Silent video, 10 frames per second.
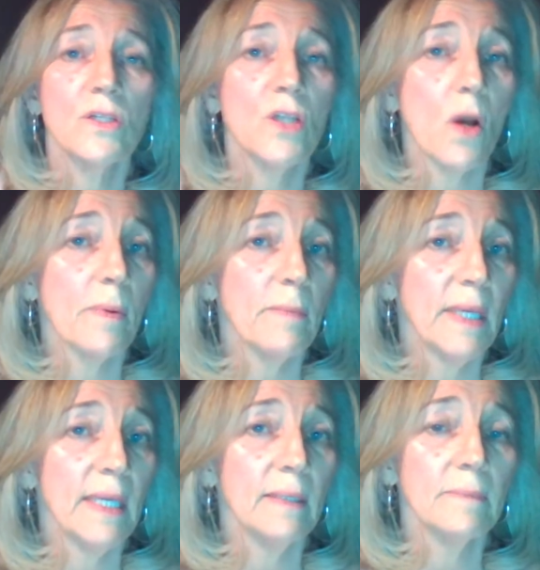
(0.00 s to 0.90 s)

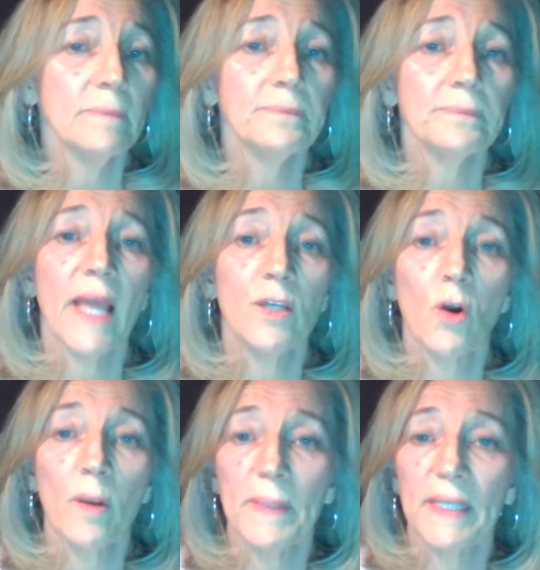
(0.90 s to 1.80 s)
dopamine, and
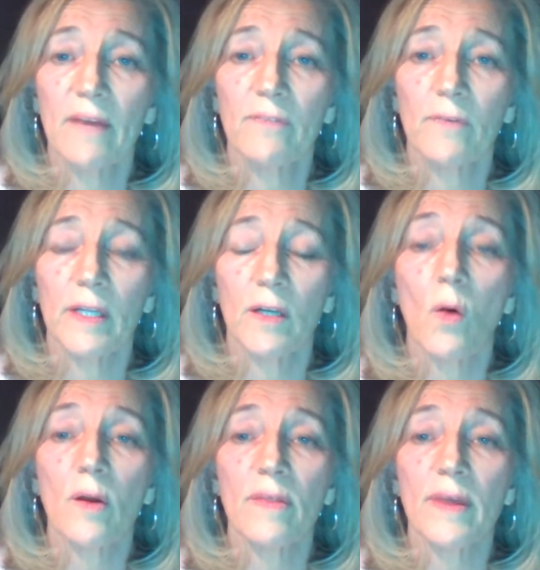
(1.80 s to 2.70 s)

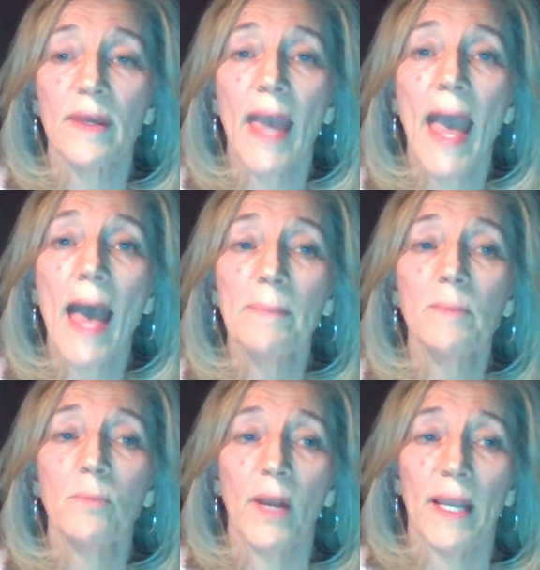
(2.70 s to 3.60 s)
norepinephrine, or the
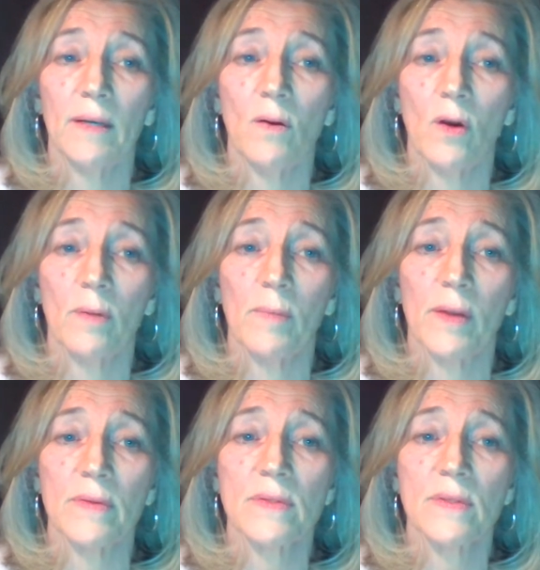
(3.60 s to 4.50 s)
happy brain
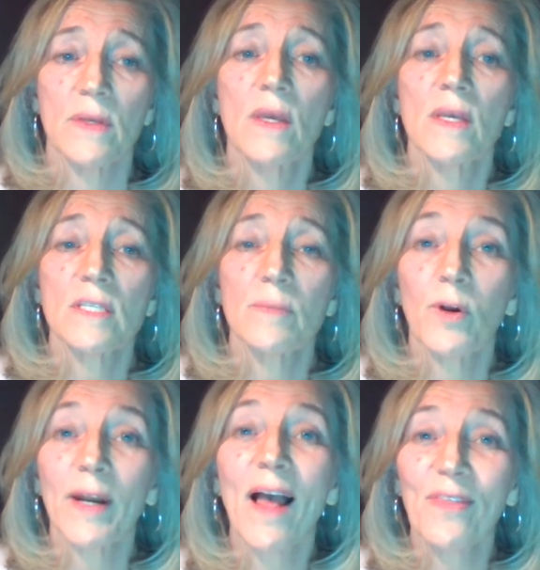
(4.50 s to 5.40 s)
hormones,
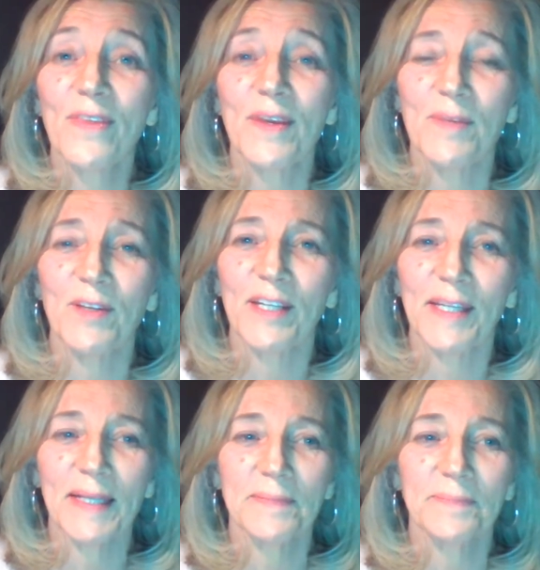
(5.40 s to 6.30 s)
support healthy
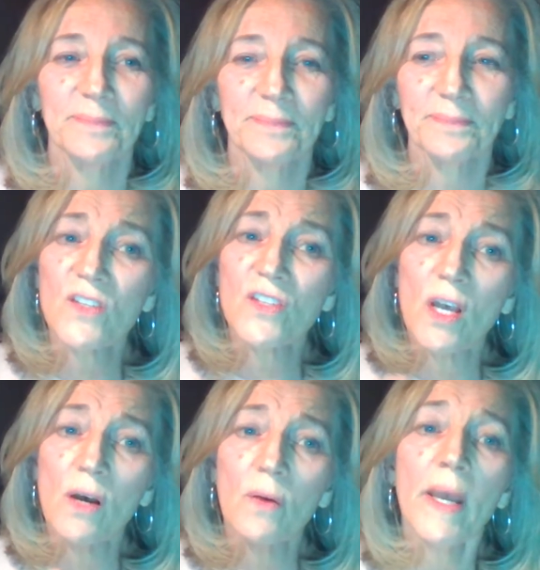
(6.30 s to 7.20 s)
immunity.
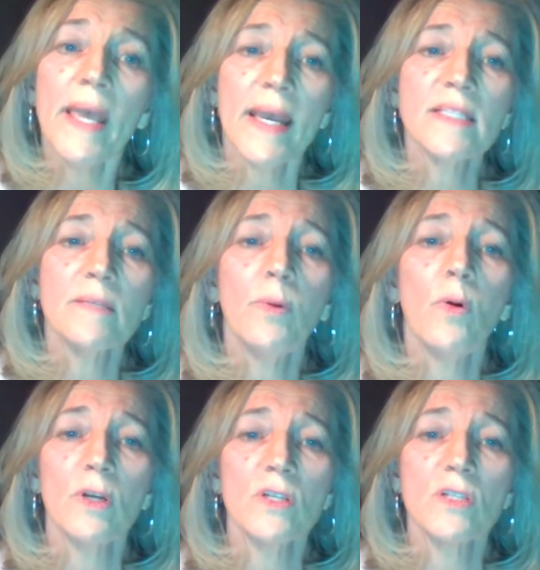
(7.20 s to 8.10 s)
So it's
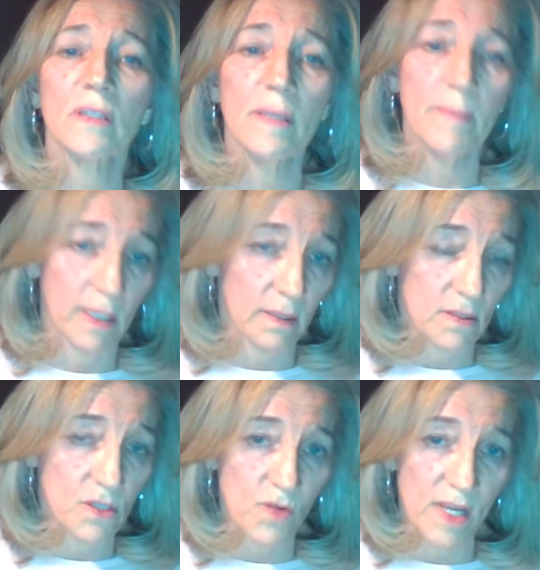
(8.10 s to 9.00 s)
important to
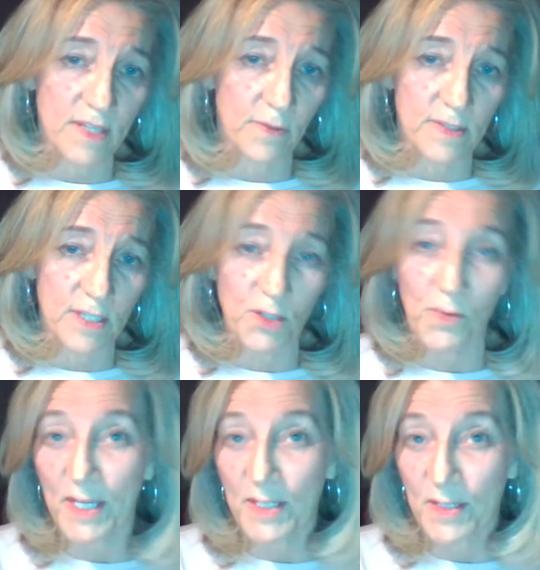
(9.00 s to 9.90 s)
limit stressful
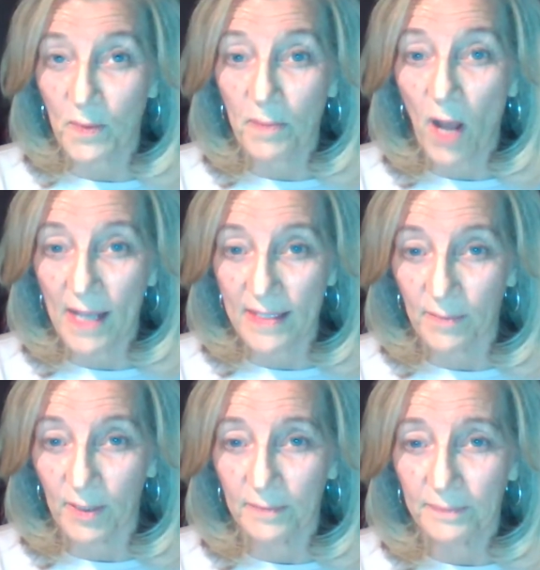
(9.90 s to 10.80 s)
situations when
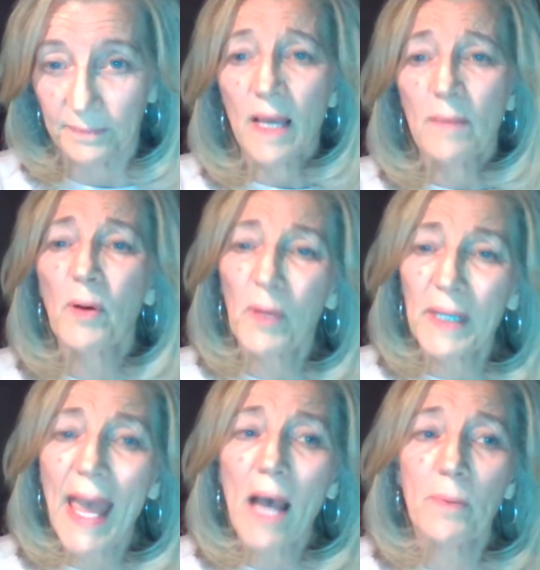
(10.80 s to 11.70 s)
possible. But
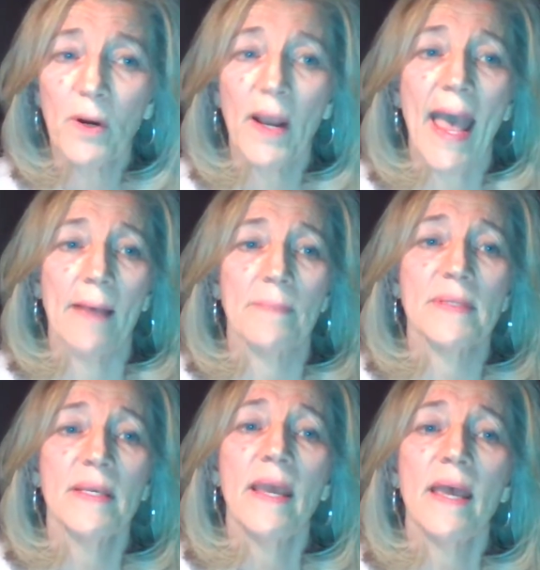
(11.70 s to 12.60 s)
we're now
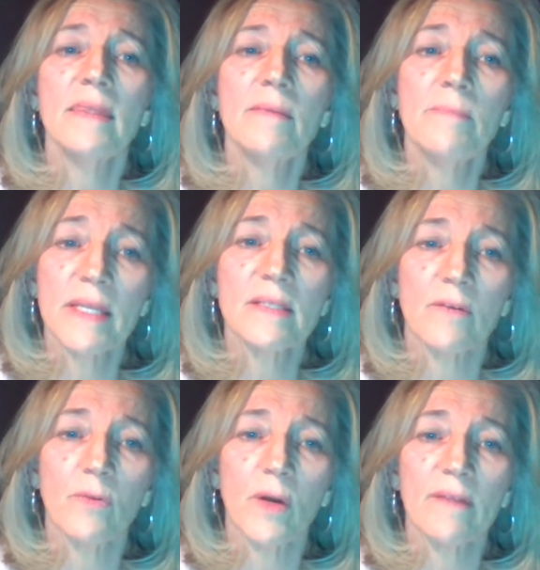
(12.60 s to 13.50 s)
perhaps in the
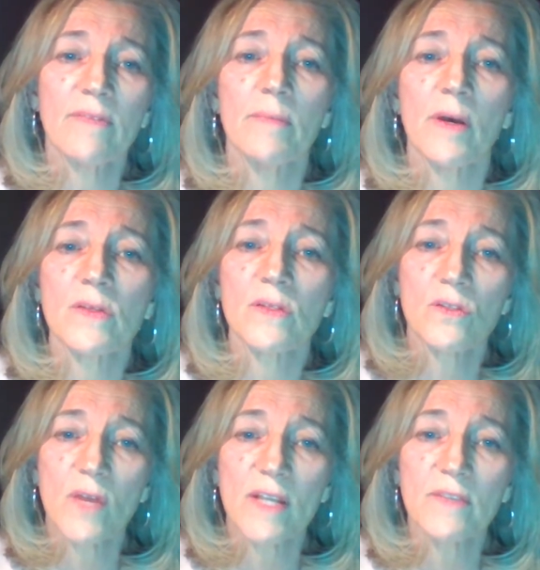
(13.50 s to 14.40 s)
midst of one of the most
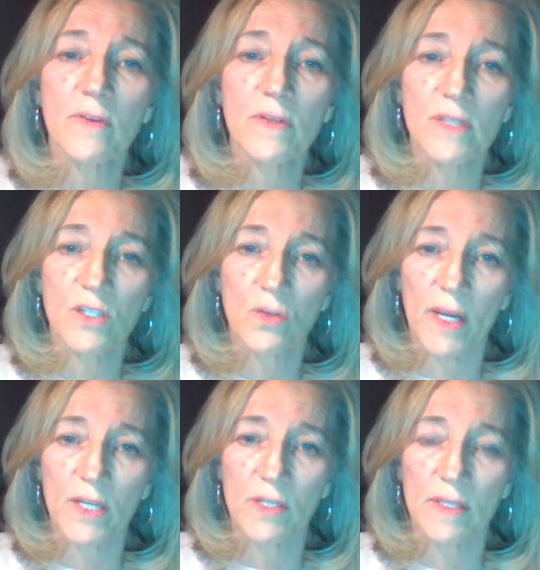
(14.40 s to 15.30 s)
stressful
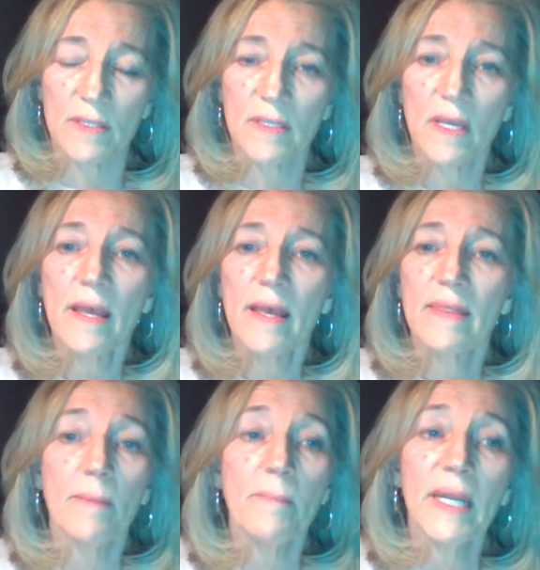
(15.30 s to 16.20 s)
situations
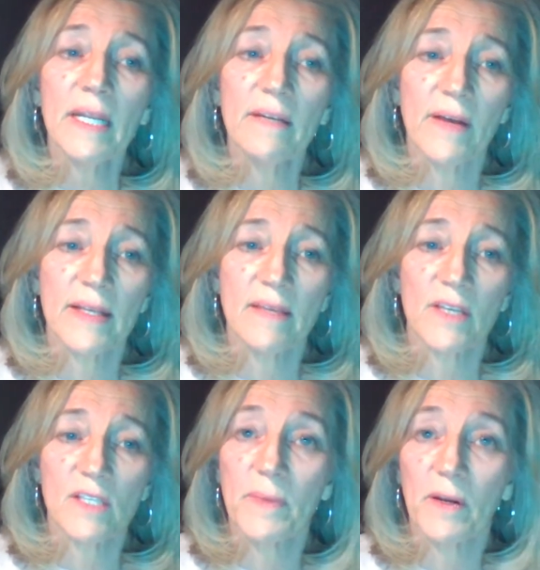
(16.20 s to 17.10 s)
that many of us
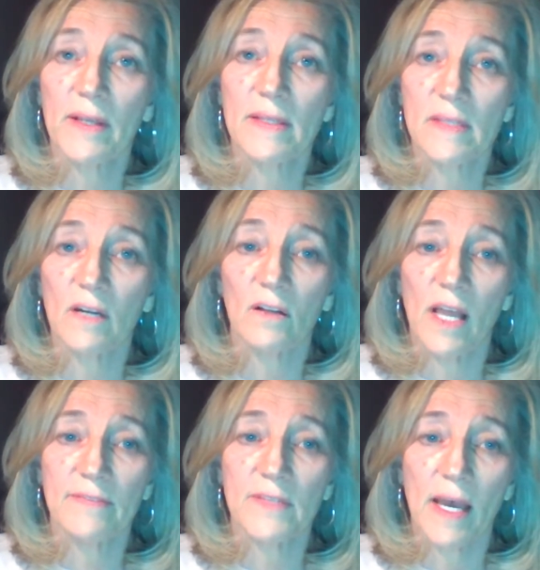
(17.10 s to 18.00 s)
have experienced in our
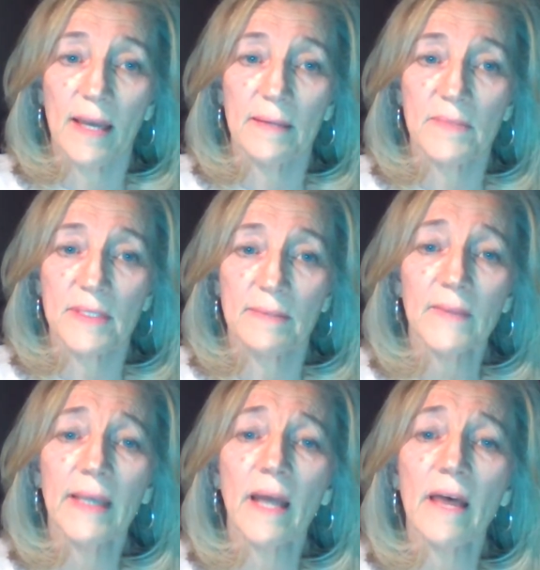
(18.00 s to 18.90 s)
lifetimes,
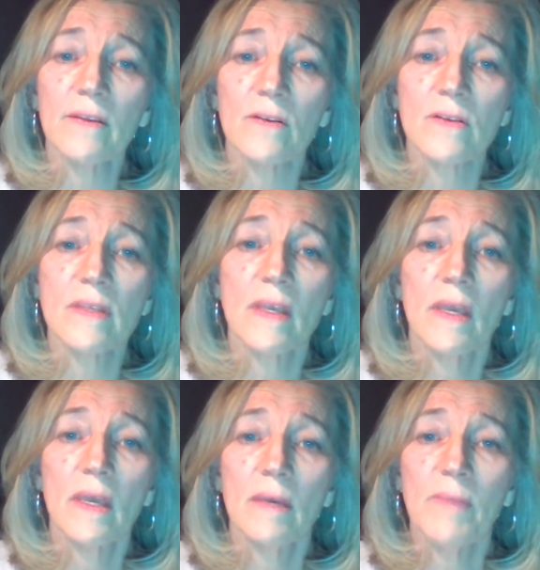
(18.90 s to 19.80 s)
and others
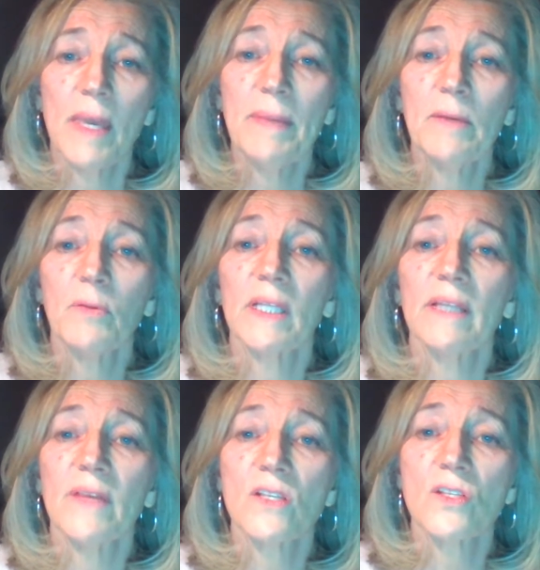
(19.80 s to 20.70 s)
may be
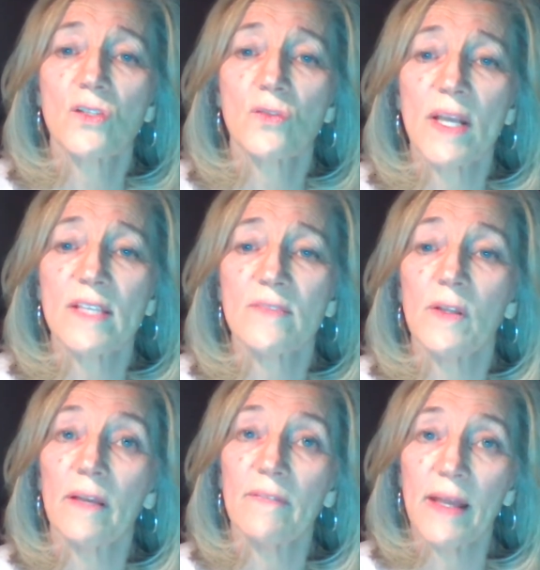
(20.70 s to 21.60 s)
reliving
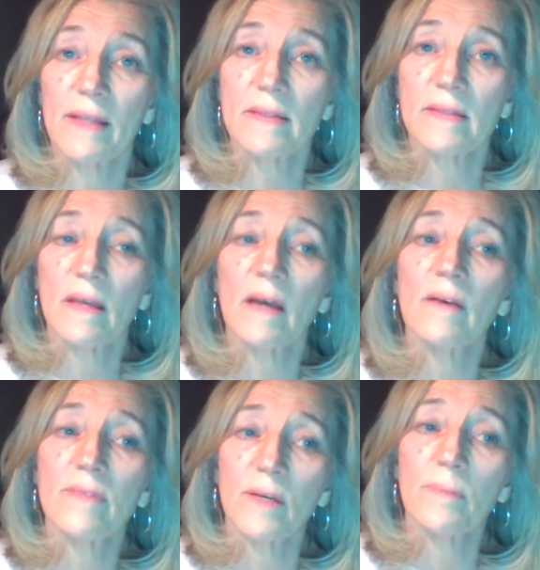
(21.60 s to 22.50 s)
stressful events
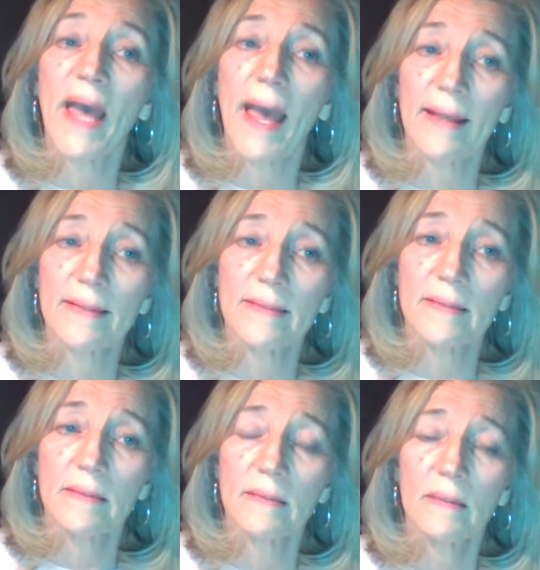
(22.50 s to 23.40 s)
of their
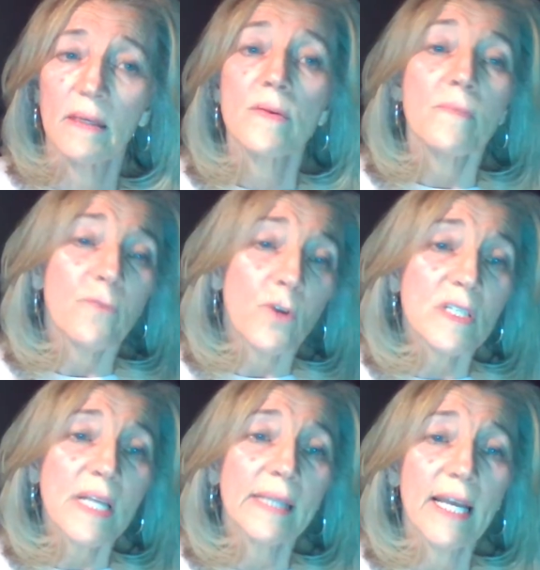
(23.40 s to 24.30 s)
past.
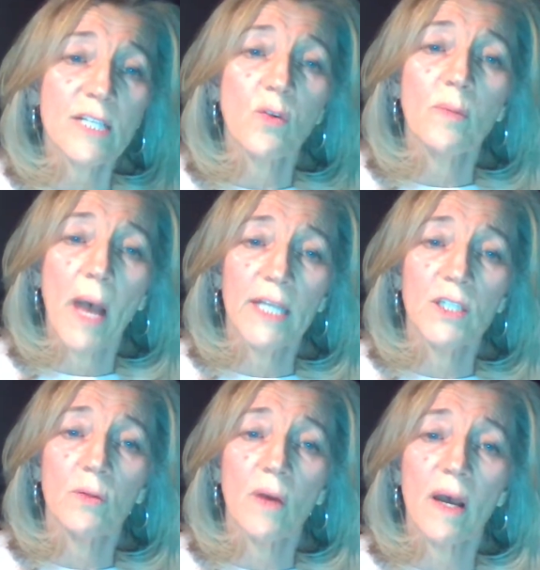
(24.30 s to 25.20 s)
First, I'd like to remind you